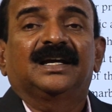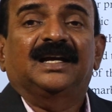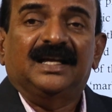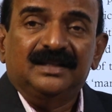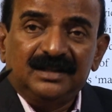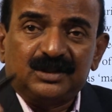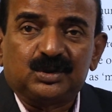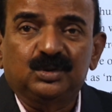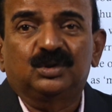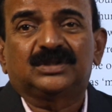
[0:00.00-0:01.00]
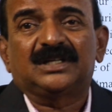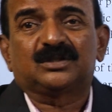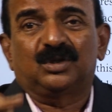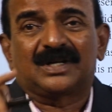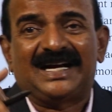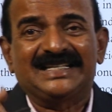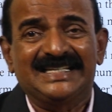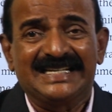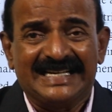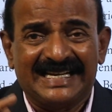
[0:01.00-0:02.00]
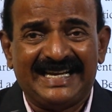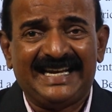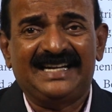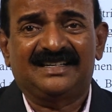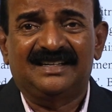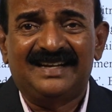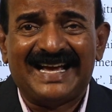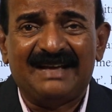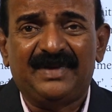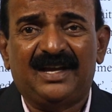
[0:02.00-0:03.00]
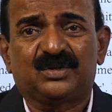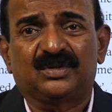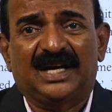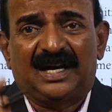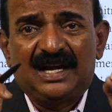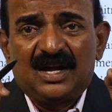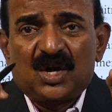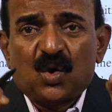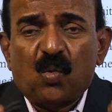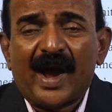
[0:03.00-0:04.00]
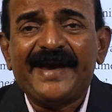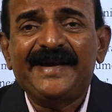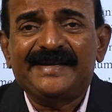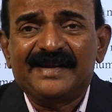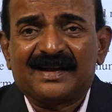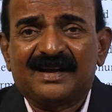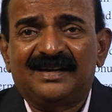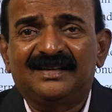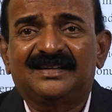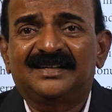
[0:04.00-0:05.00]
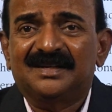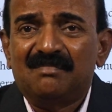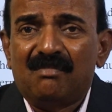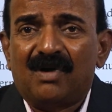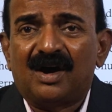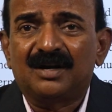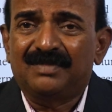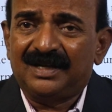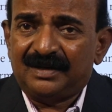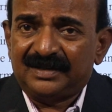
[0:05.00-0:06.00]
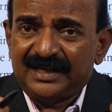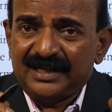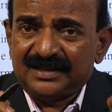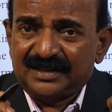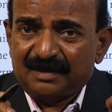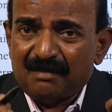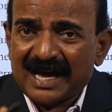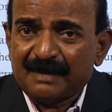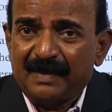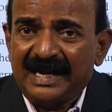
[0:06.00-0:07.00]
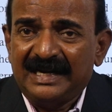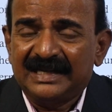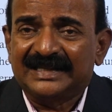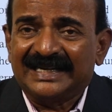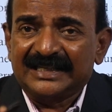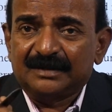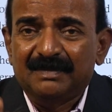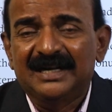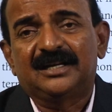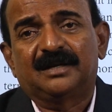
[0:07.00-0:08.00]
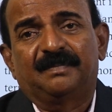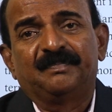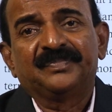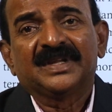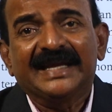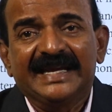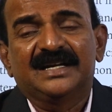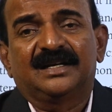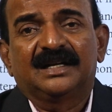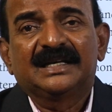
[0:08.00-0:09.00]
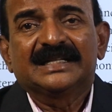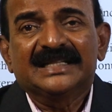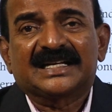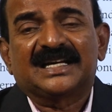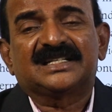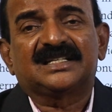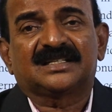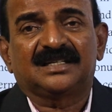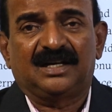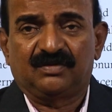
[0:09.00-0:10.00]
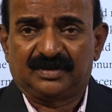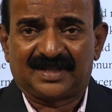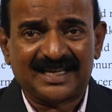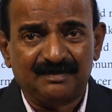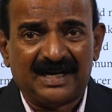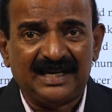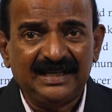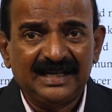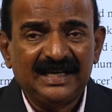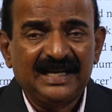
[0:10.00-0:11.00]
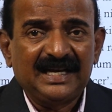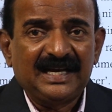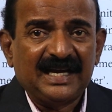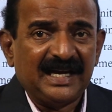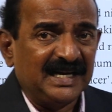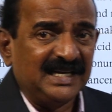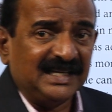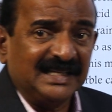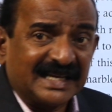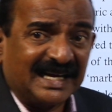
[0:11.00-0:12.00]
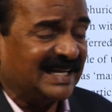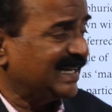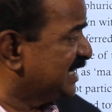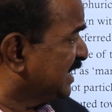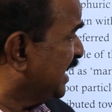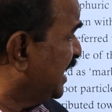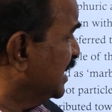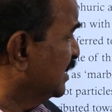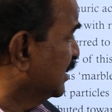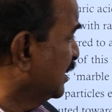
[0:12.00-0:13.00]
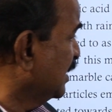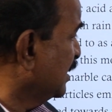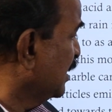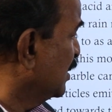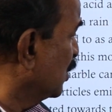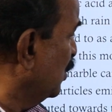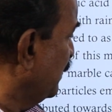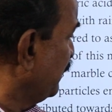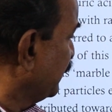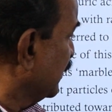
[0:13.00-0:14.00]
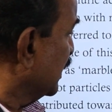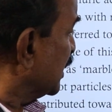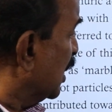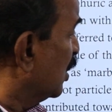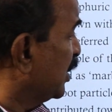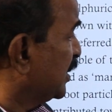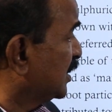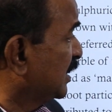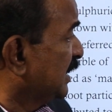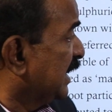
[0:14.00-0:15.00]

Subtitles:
and this soot also causing great damage to the white colored marble, that is marble that is built in the construction of Taj Mahal, and here the color is changed into yellowish,